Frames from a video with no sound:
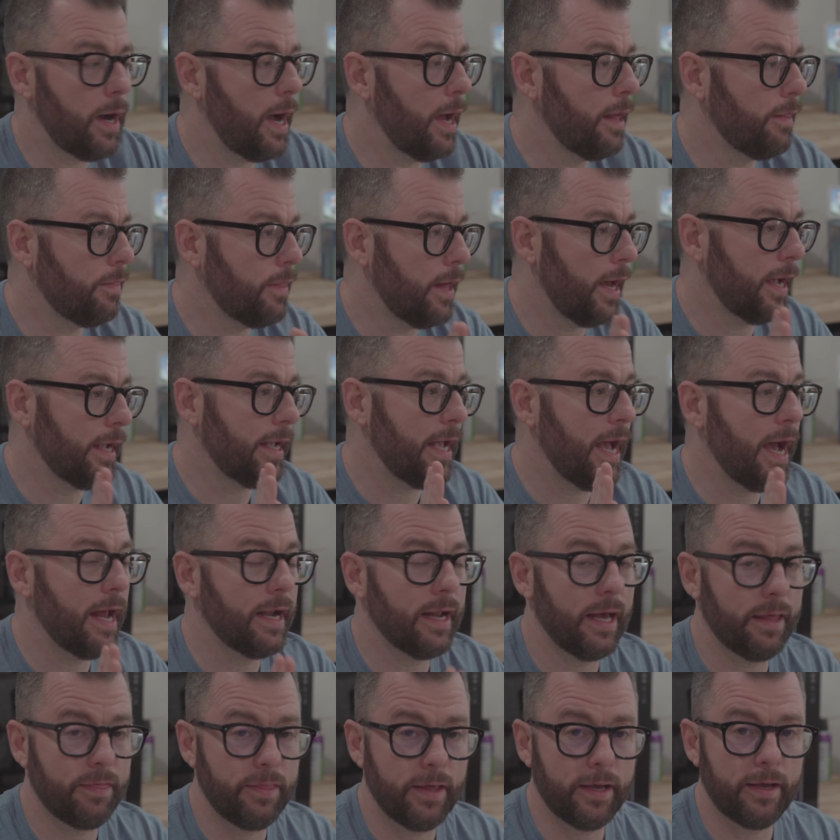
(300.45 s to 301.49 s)
I
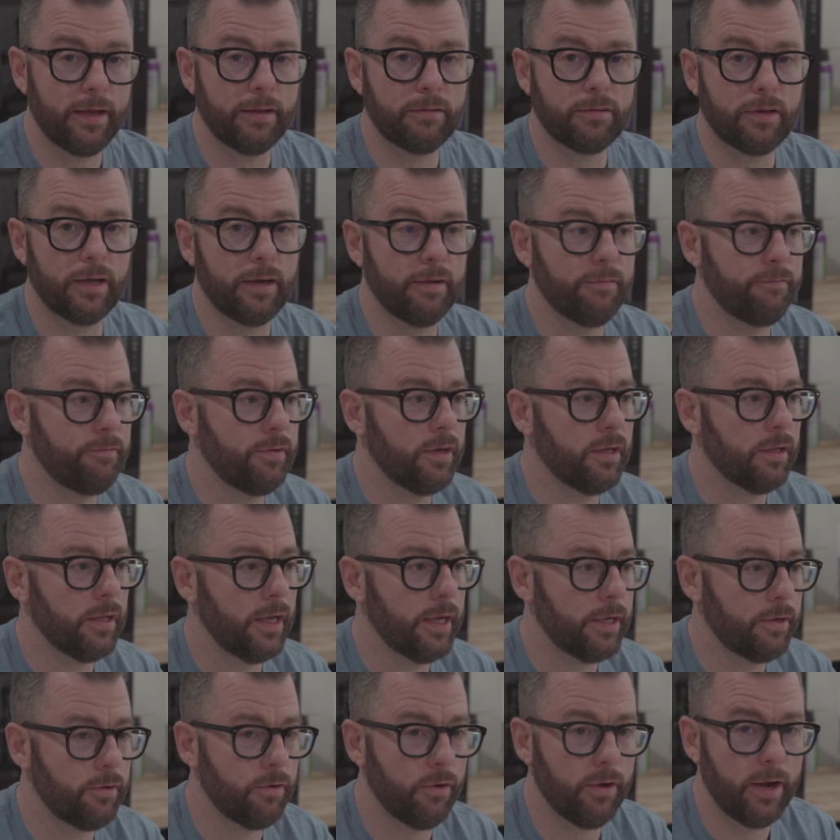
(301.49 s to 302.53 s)
think it's going to feel
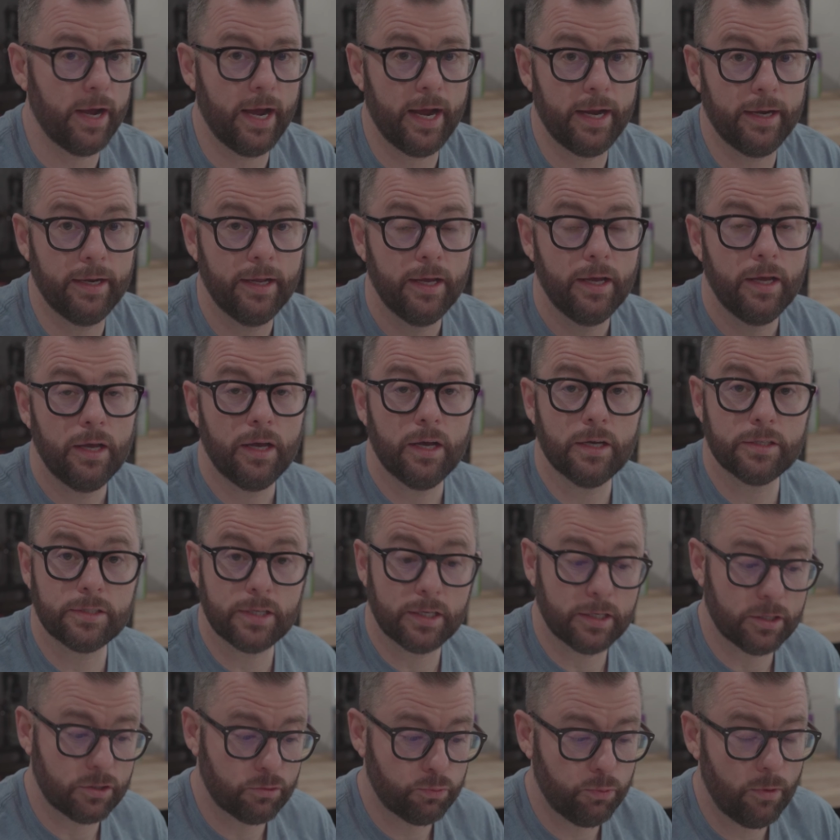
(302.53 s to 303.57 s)
like your head is
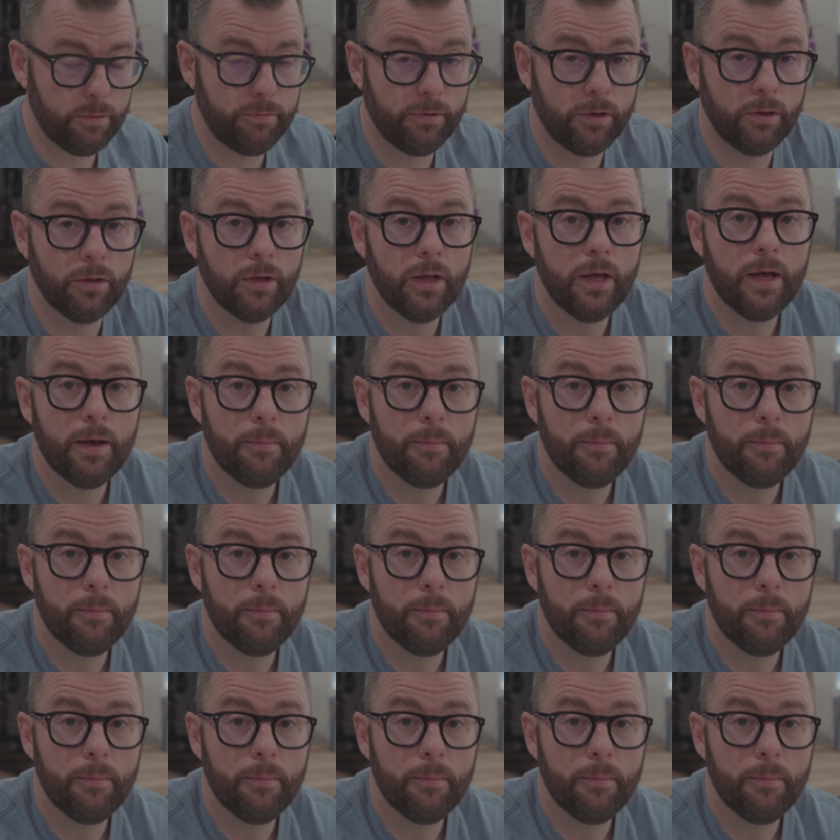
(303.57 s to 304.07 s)
on a swivel,